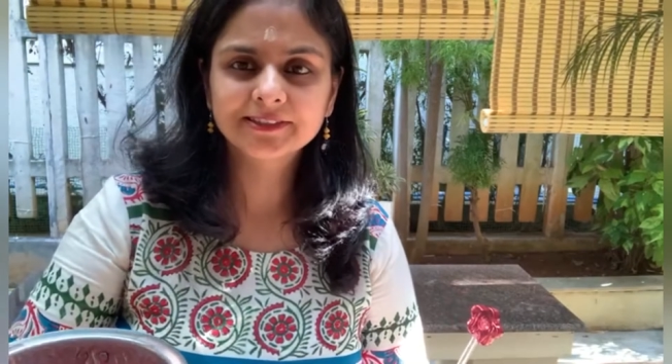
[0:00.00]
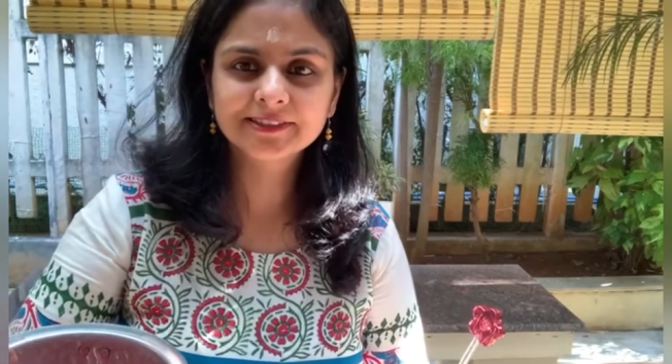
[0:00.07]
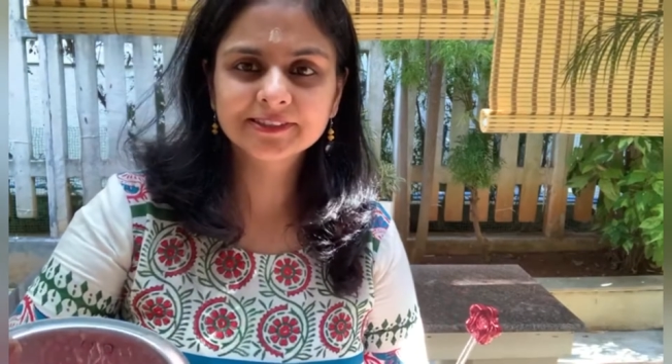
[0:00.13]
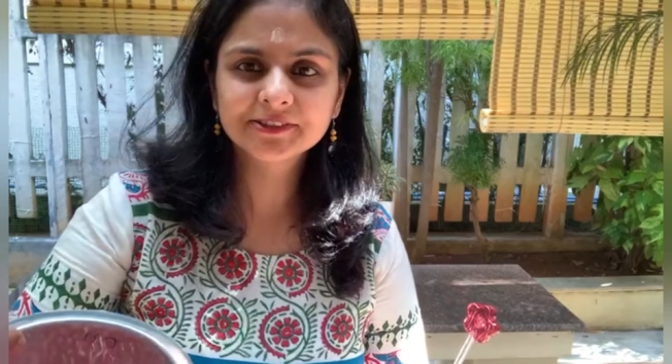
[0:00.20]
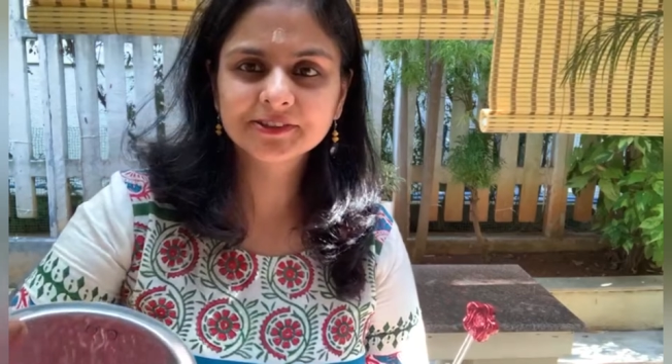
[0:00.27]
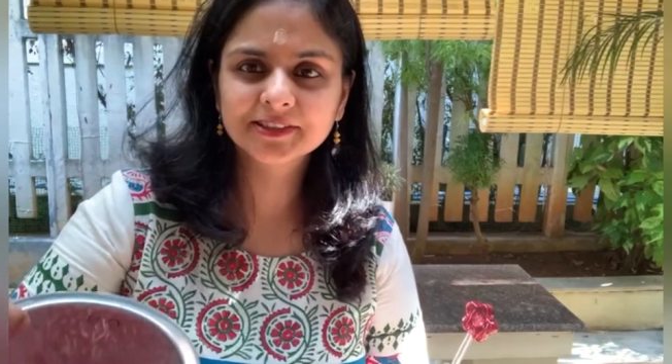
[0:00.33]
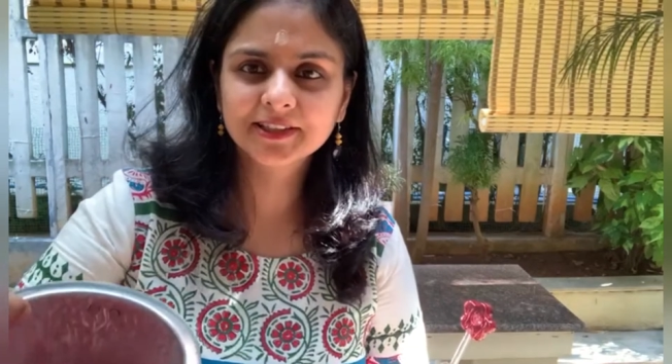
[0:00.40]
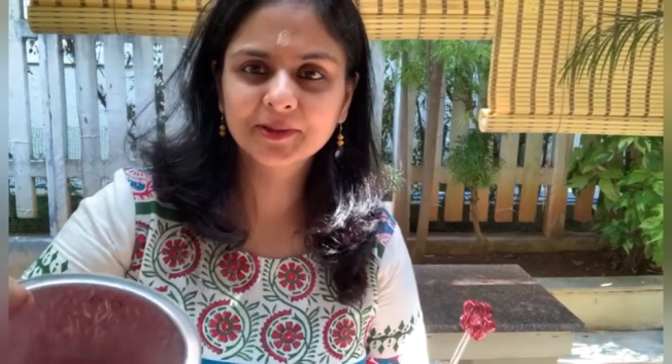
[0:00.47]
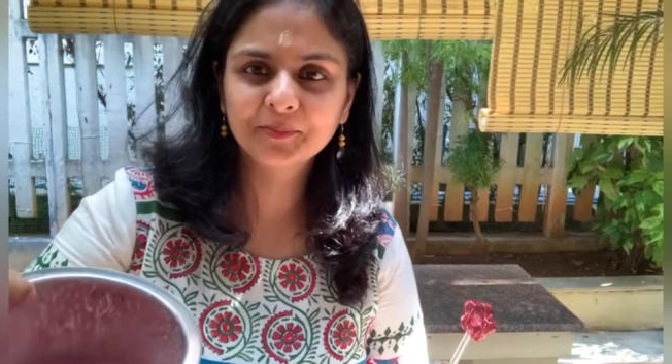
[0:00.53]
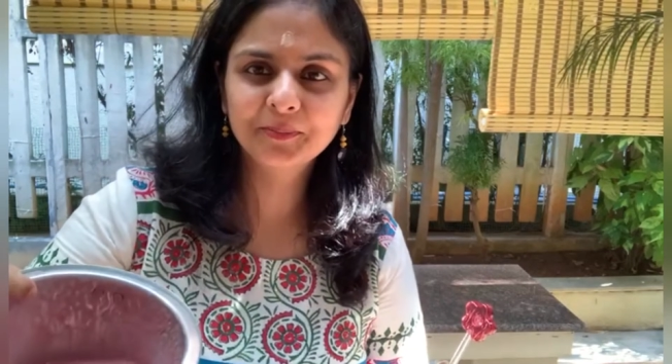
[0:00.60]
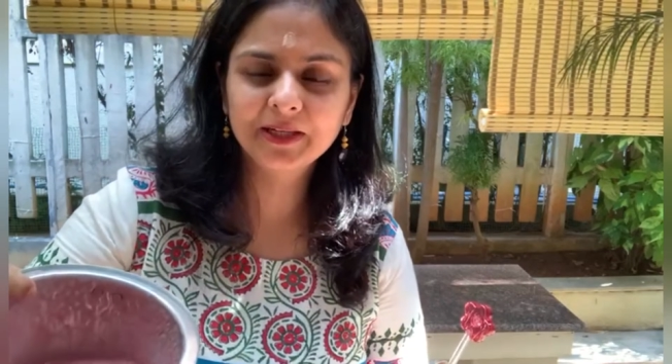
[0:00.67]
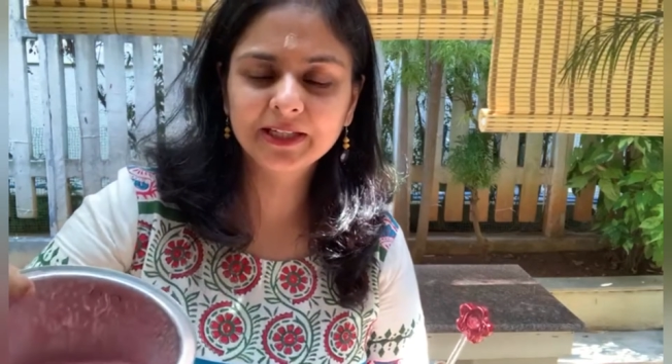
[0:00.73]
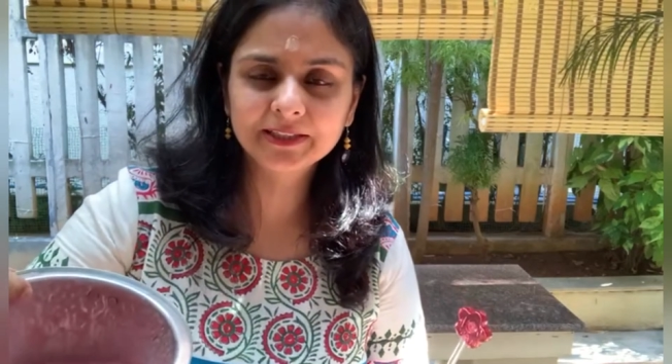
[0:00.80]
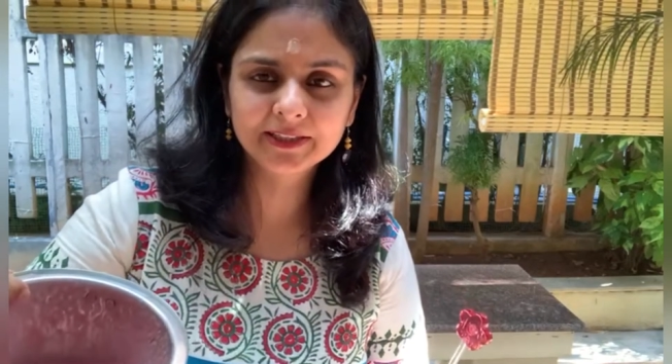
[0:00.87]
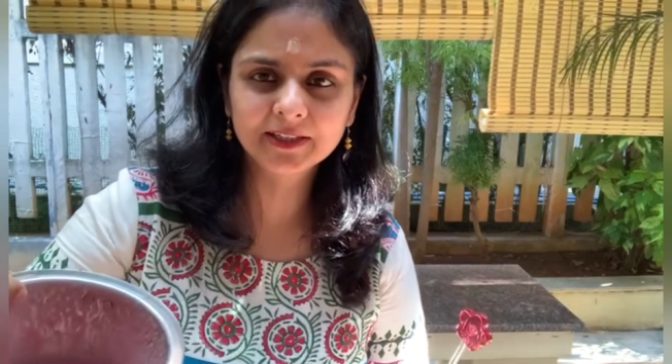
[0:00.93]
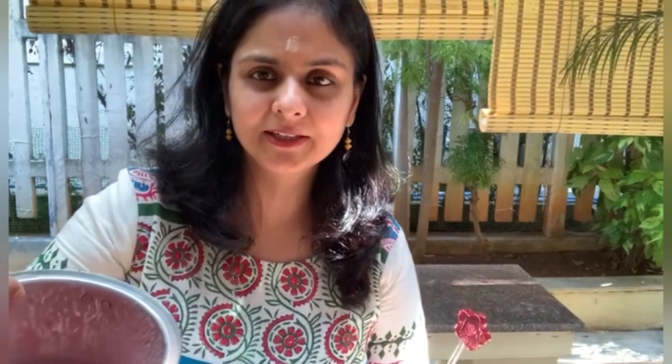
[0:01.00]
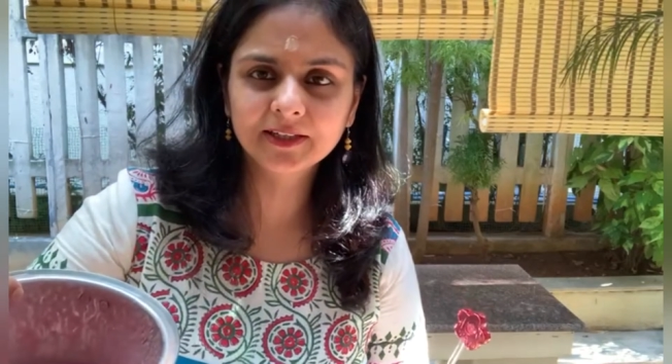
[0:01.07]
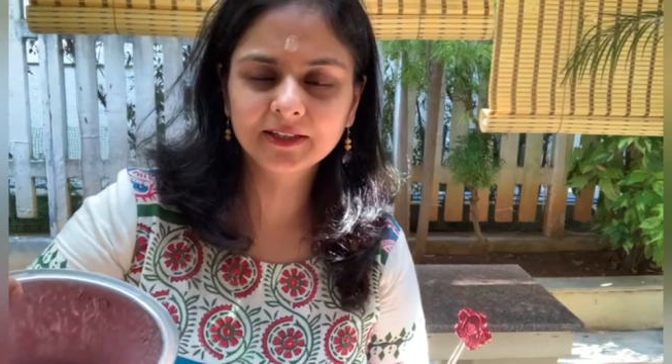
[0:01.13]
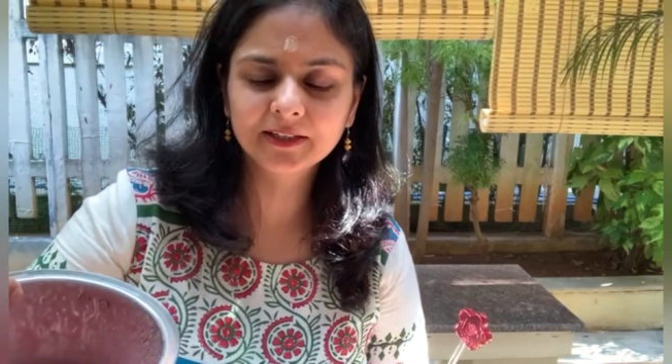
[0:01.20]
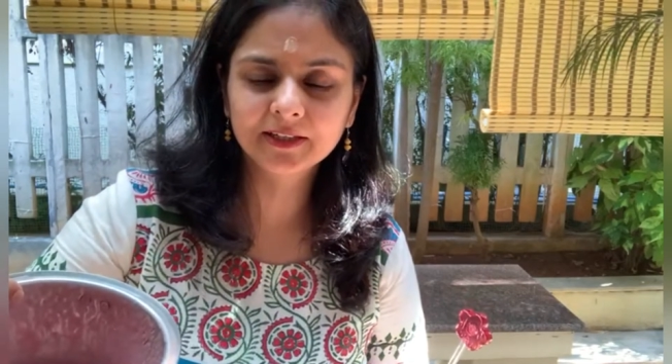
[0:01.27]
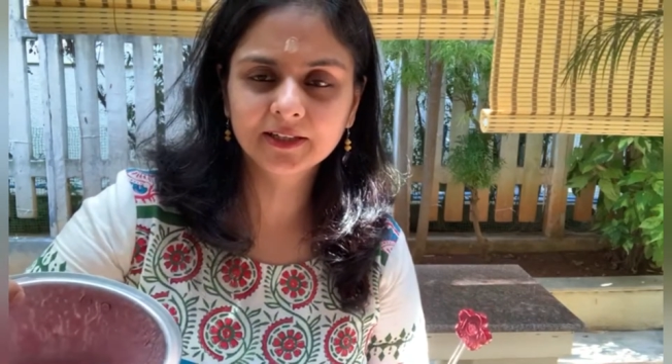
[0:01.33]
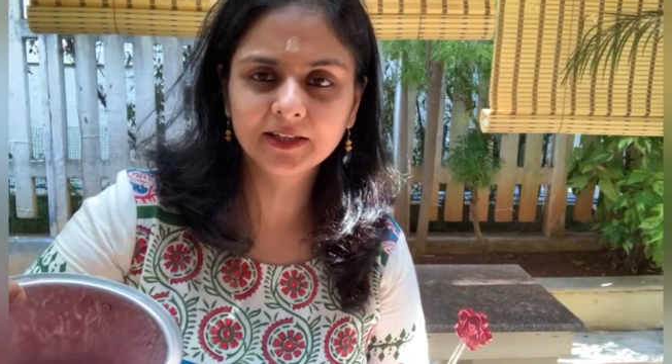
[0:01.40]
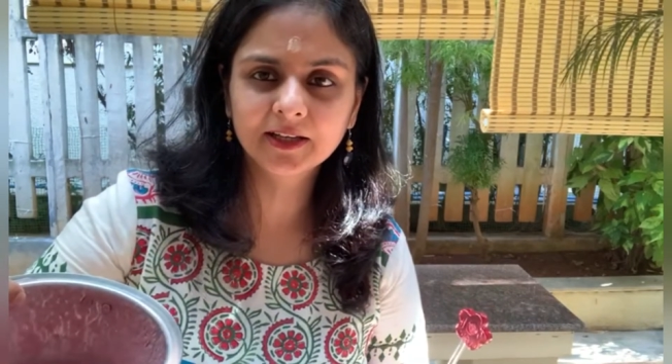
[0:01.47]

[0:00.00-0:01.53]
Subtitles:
just blended it in